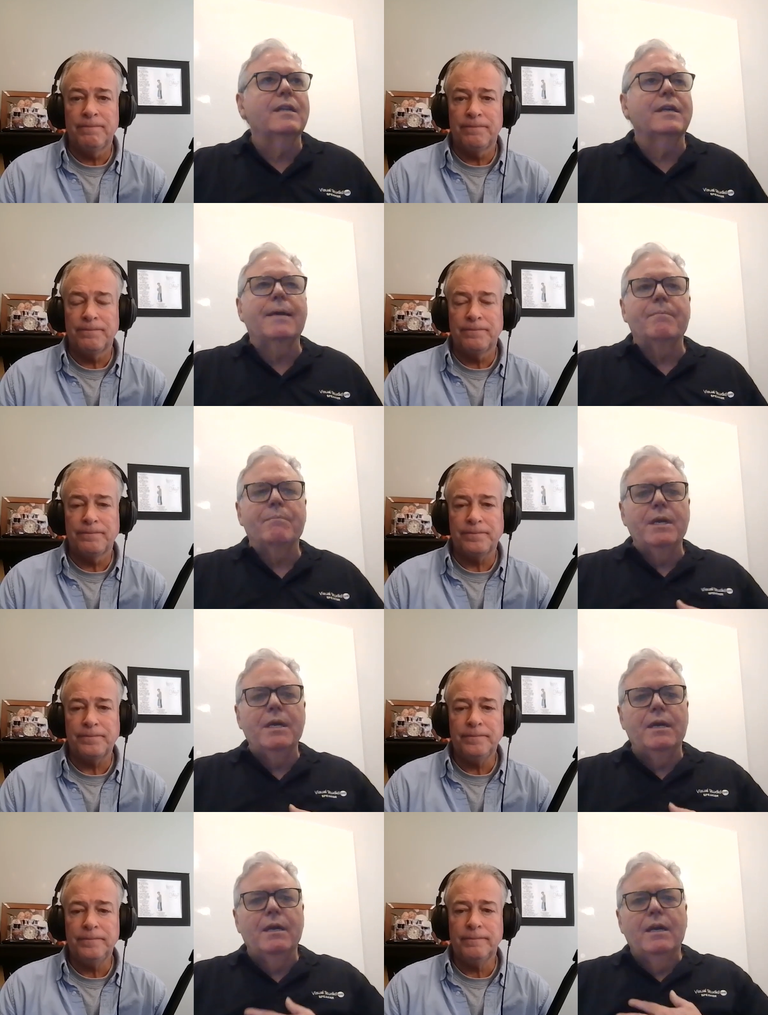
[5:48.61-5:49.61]
Speaker 1: that kept
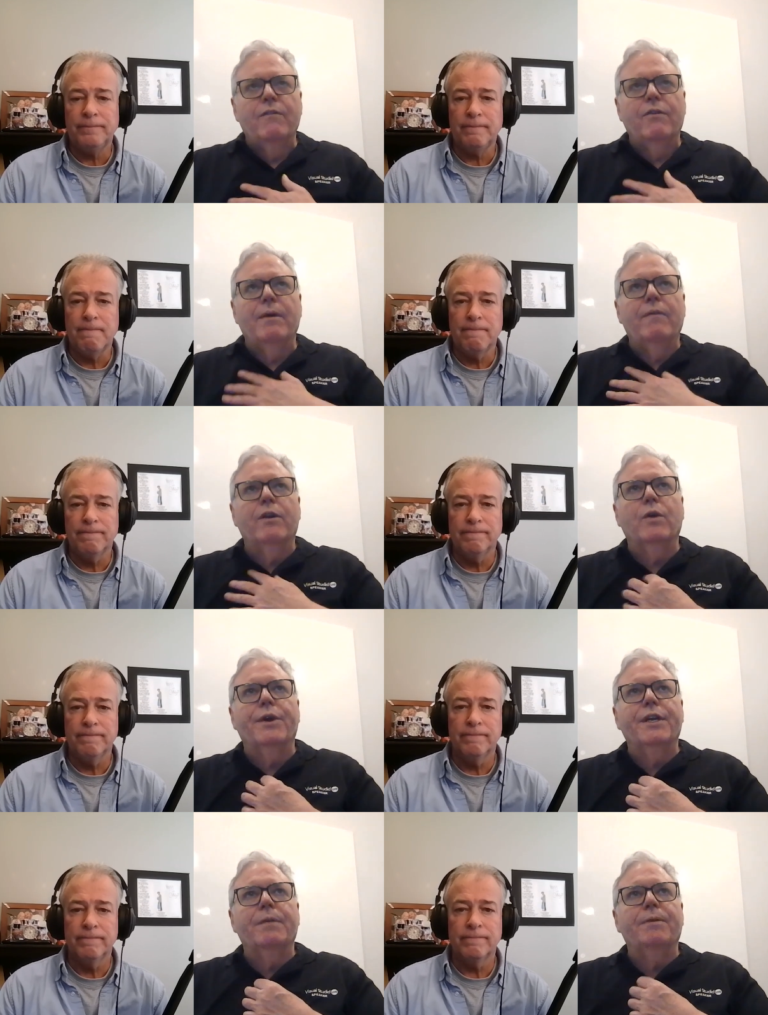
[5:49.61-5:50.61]
me from ever going
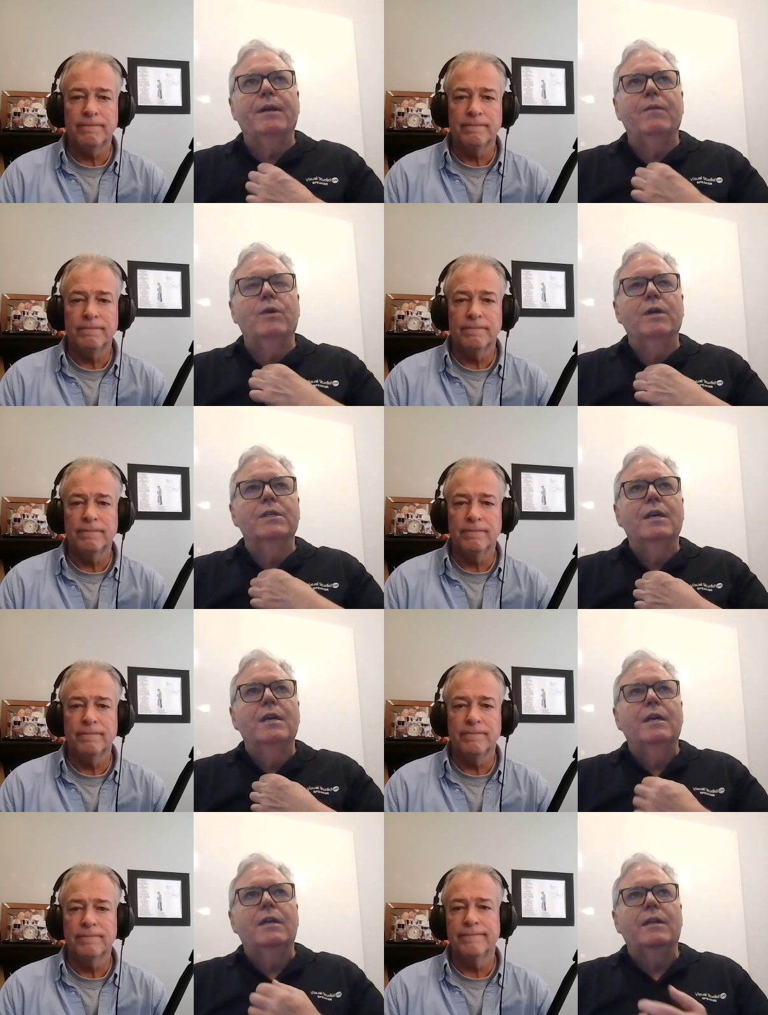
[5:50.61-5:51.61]
independent was
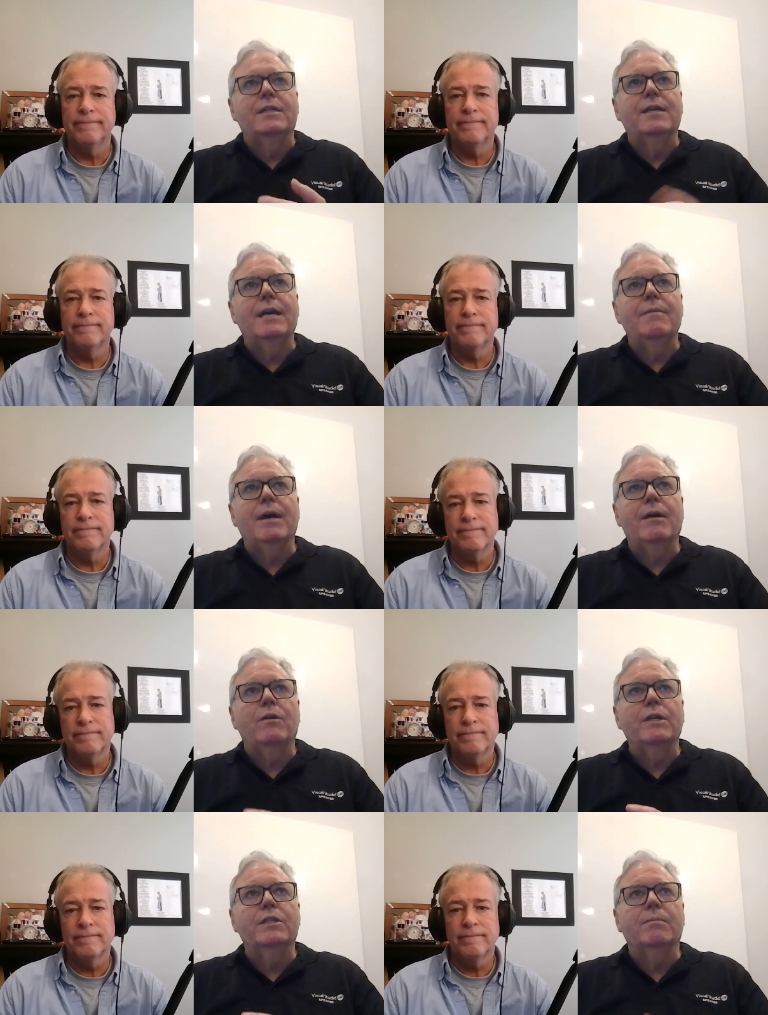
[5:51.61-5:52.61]
the time not
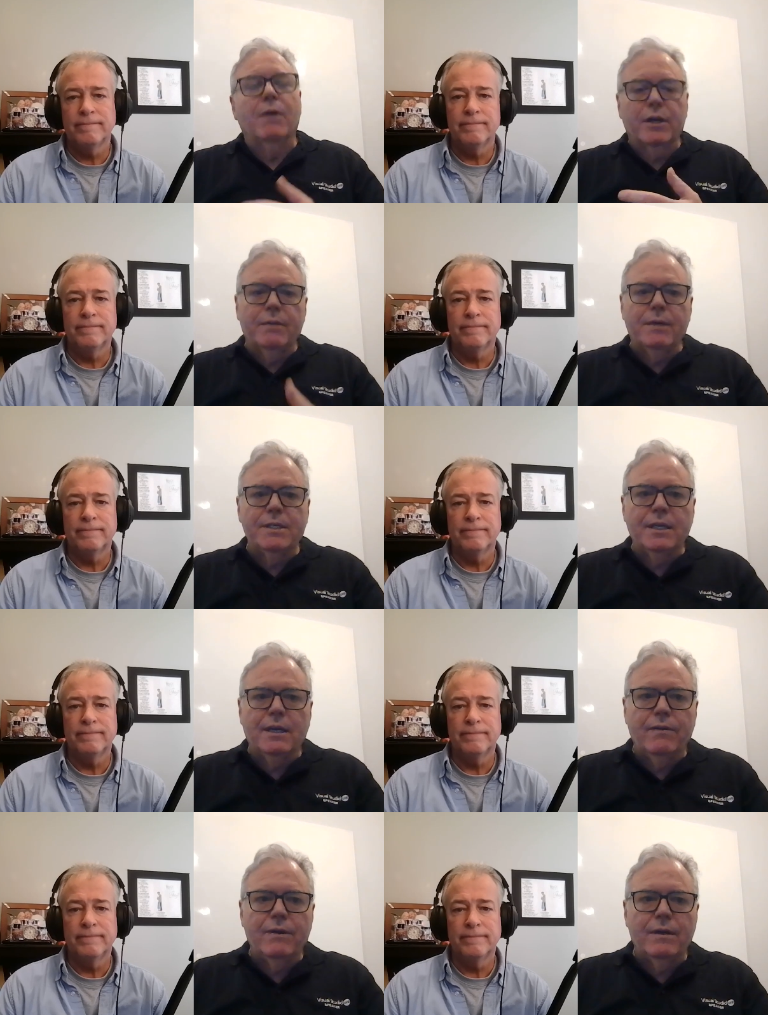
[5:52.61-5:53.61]
only to market
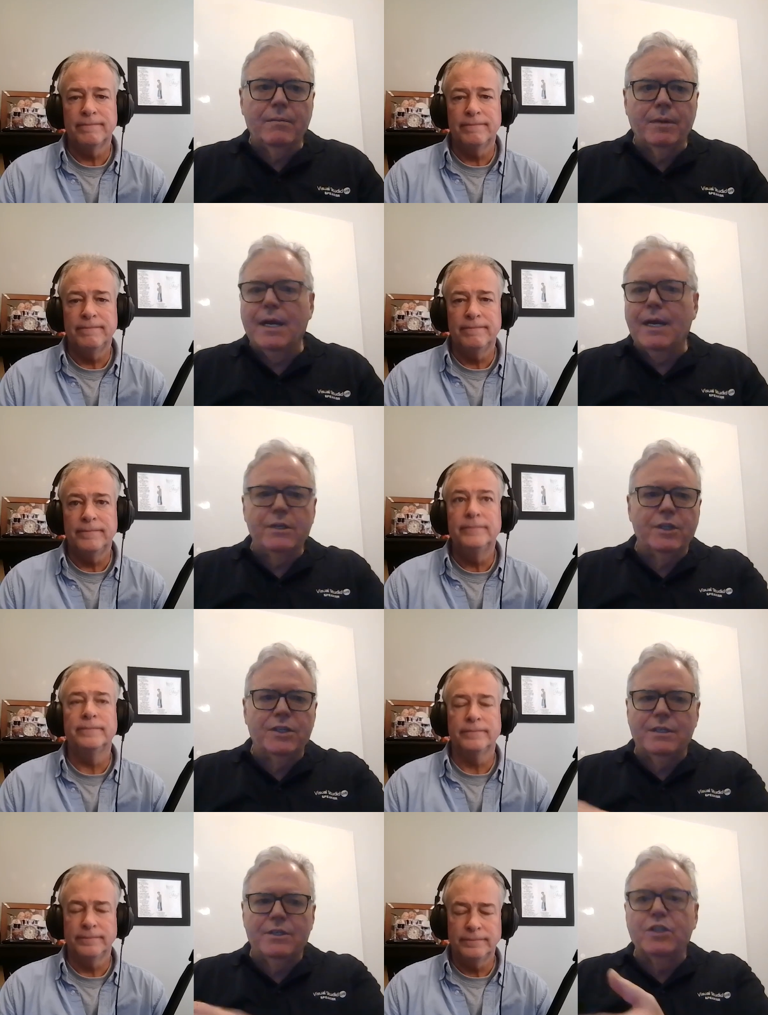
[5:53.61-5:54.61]
myself beyond
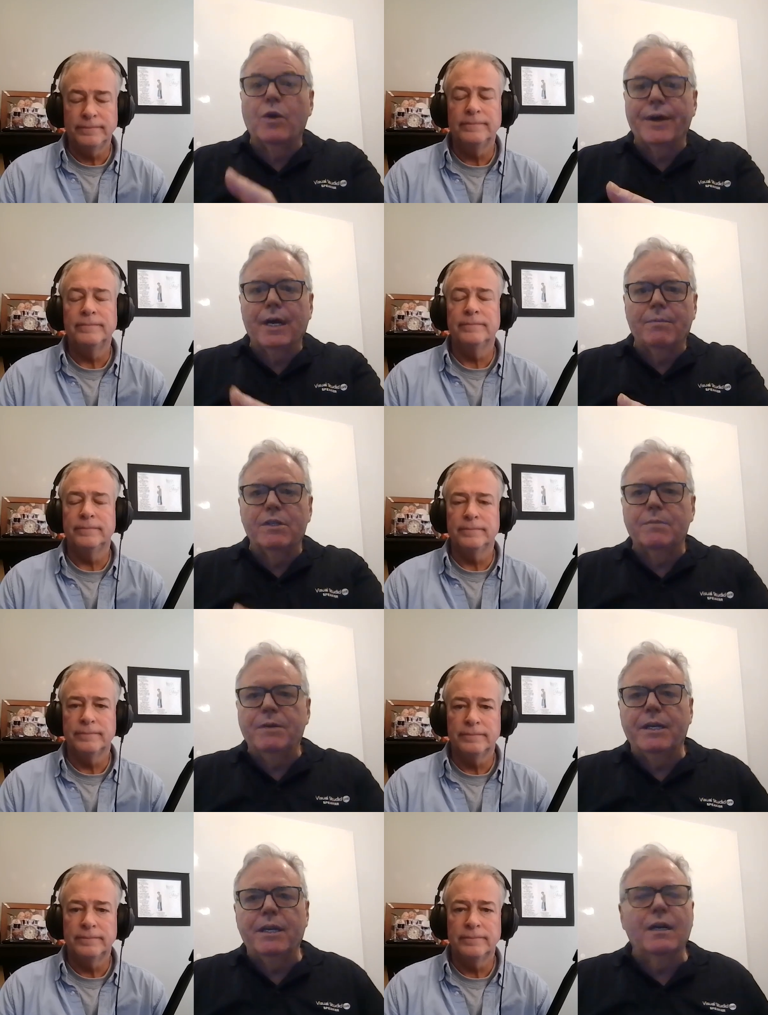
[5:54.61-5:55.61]
just showing up and
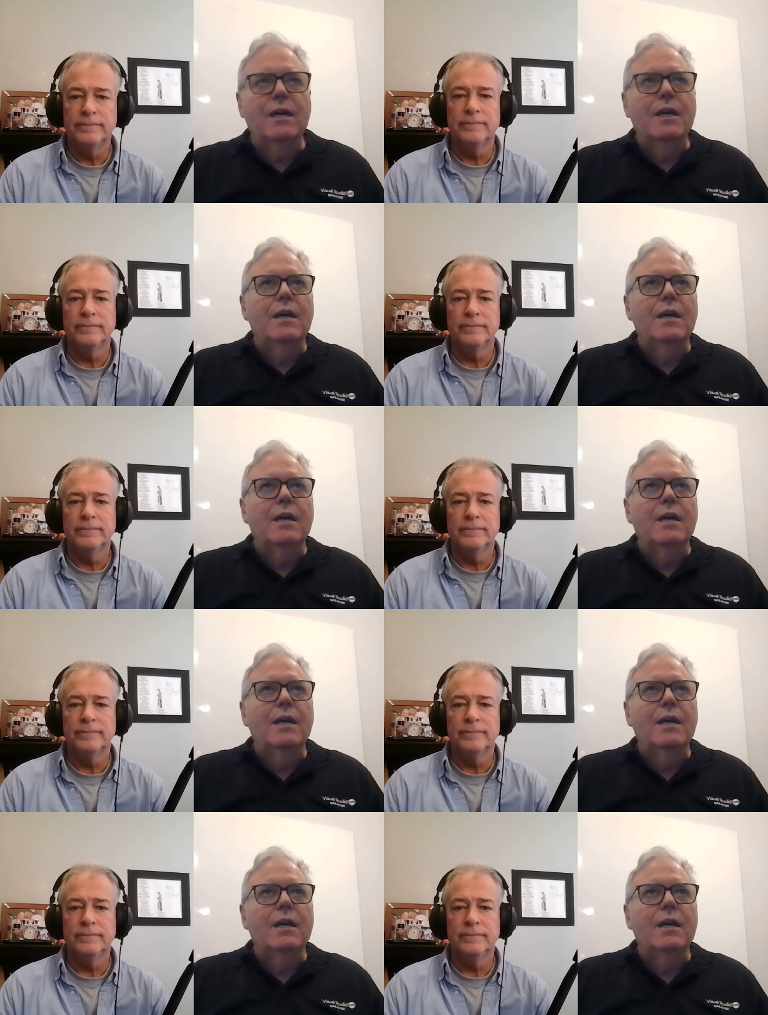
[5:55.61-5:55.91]
speaking,